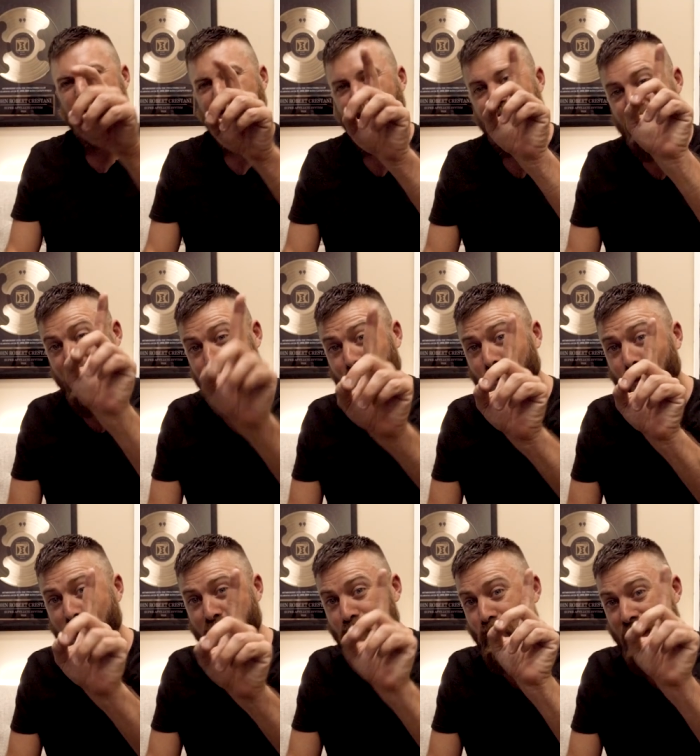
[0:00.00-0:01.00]
The number
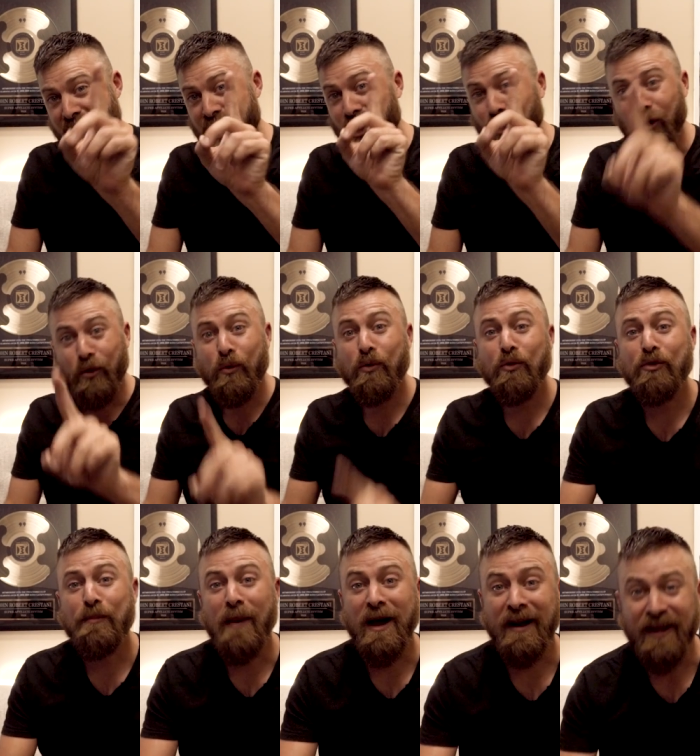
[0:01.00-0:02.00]
one way to
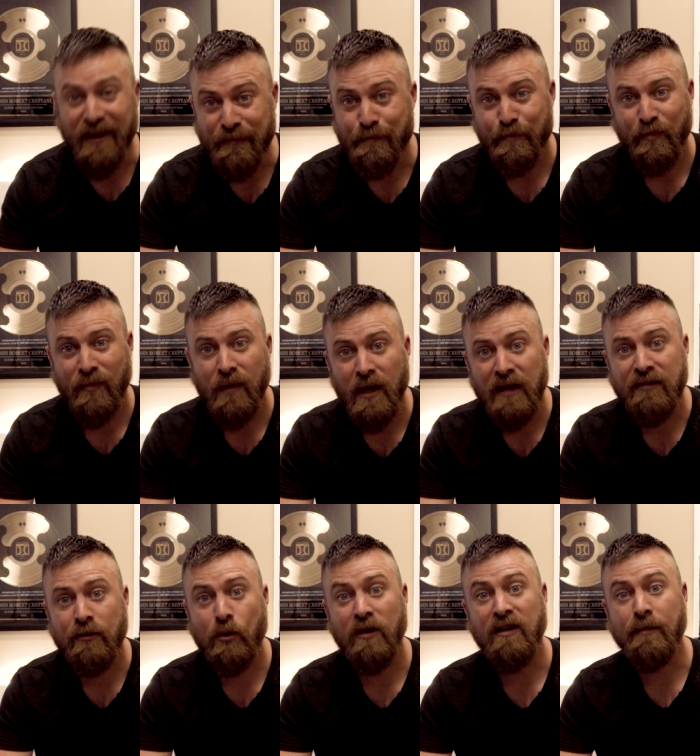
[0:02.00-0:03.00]
lose money
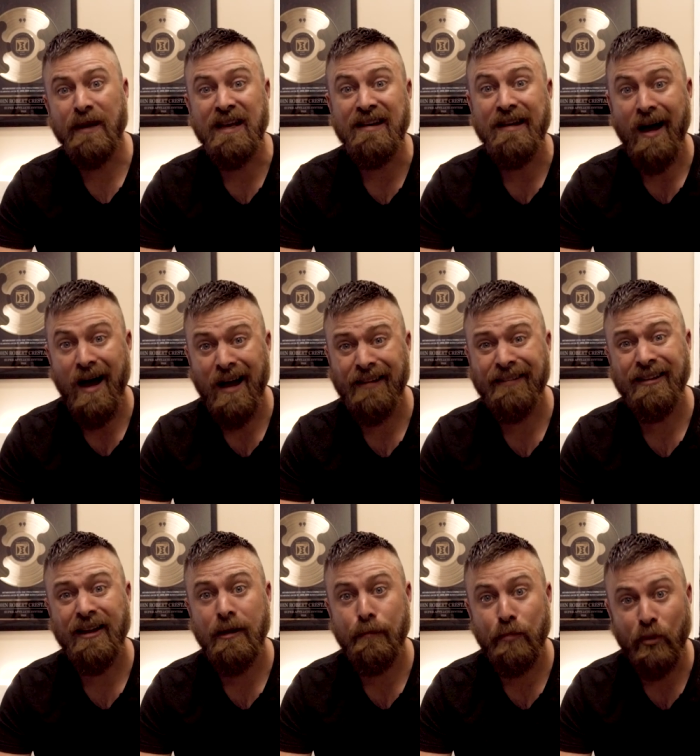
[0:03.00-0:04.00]
is going to be not
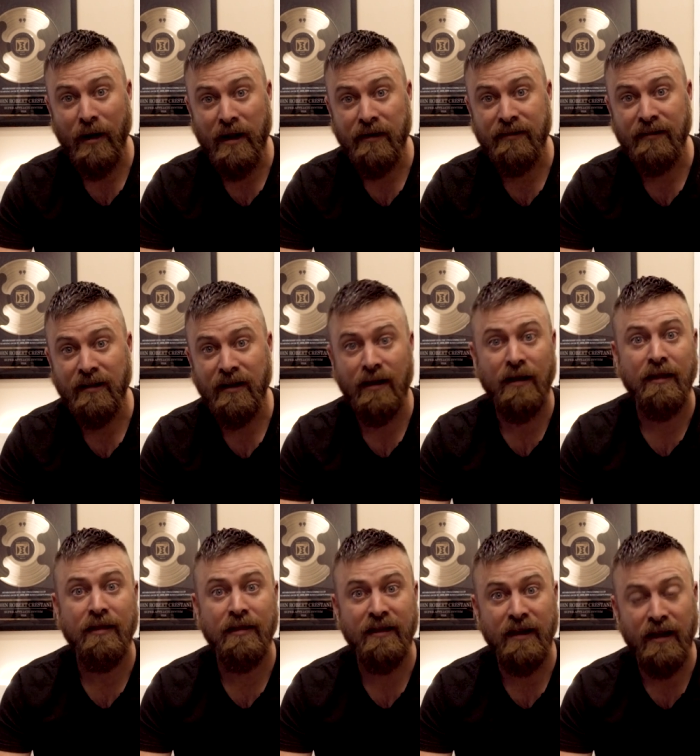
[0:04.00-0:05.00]
embracing
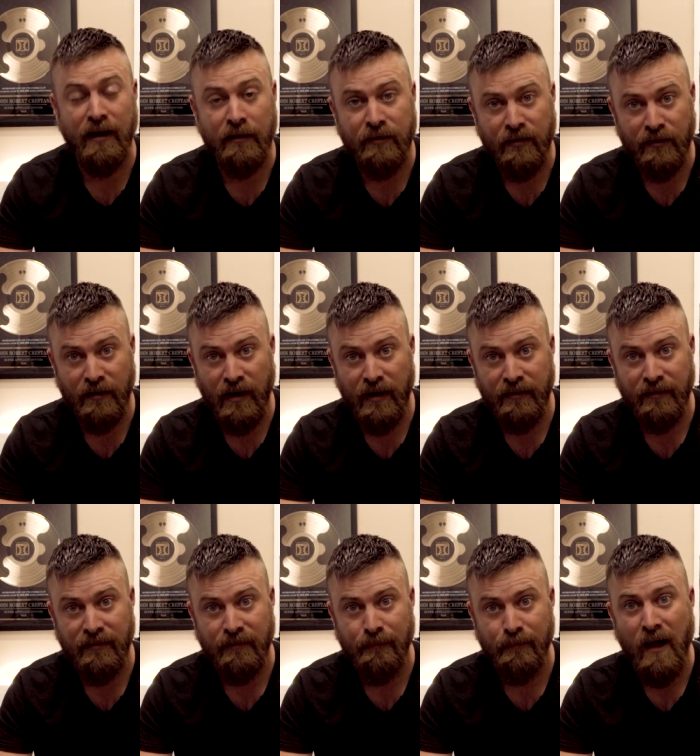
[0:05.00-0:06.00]
the
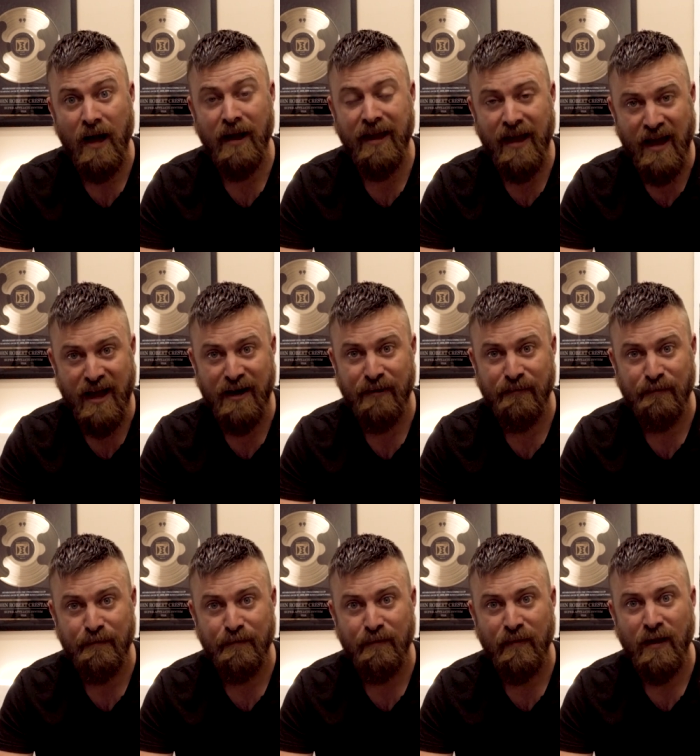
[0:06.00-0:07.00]
internet. Again,
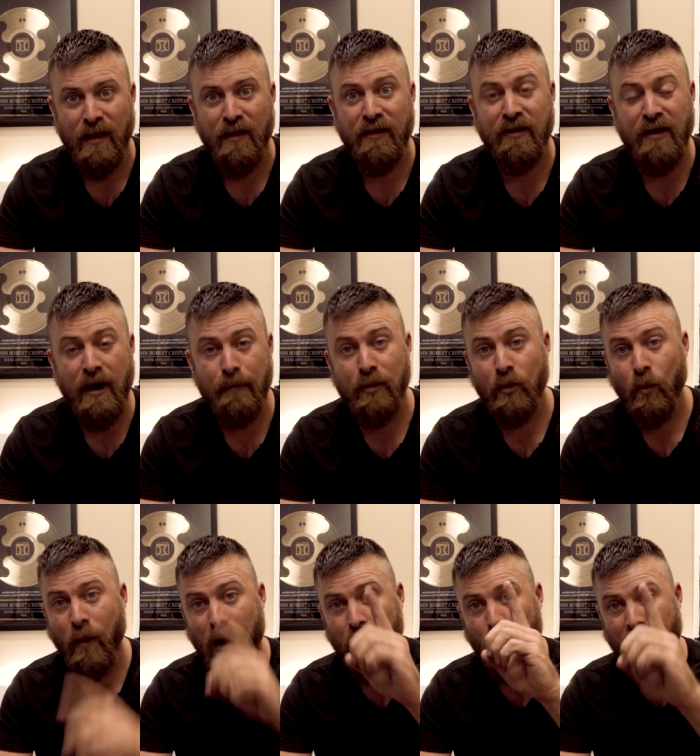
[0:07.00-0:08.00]
the number
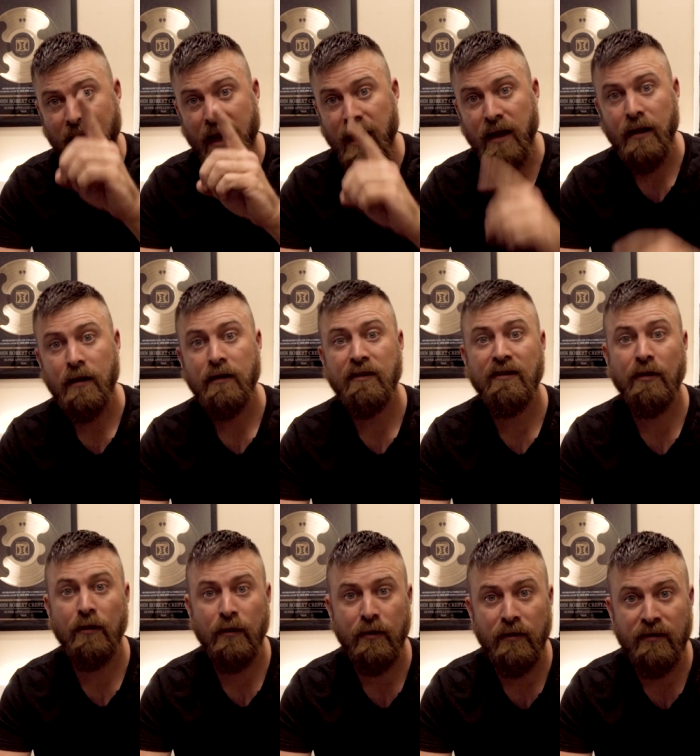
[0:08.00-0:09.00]
one way
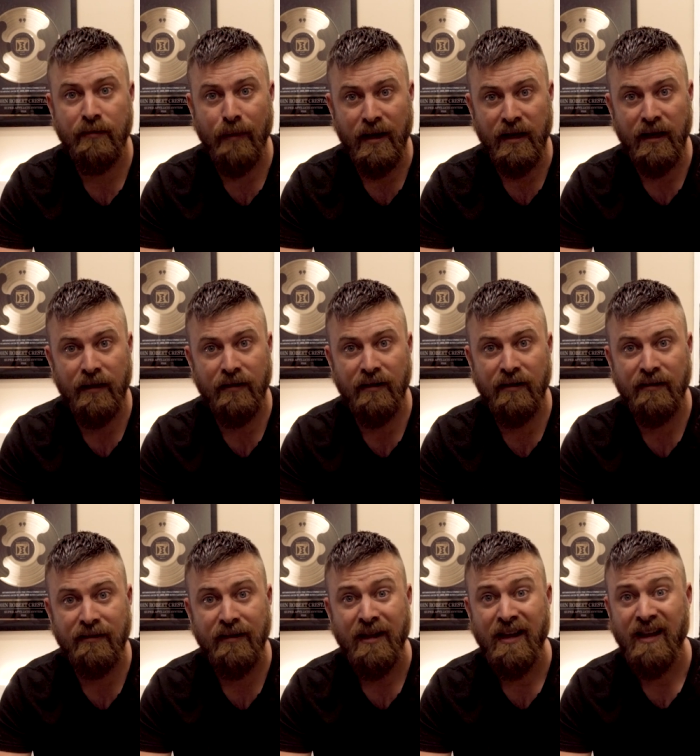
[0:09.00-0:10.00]
to lose money in
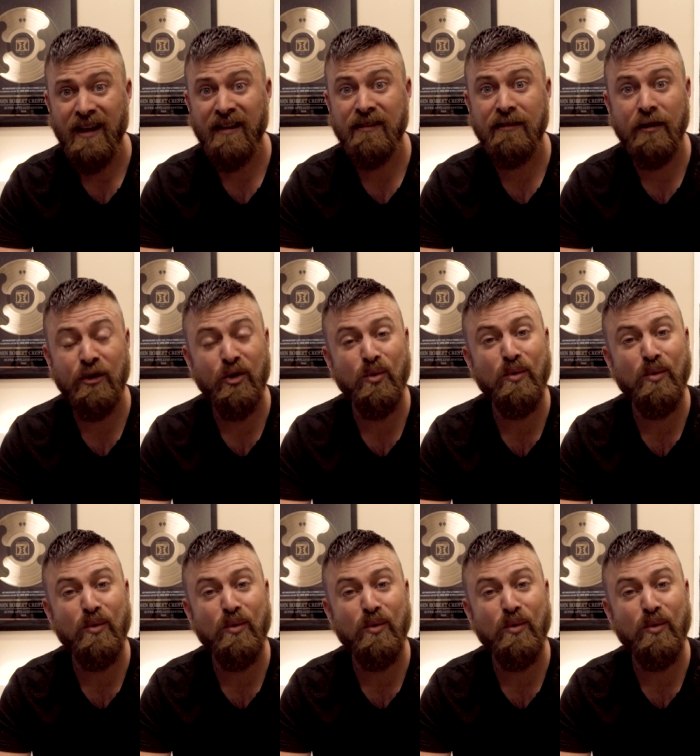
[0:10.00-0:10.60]
this is to do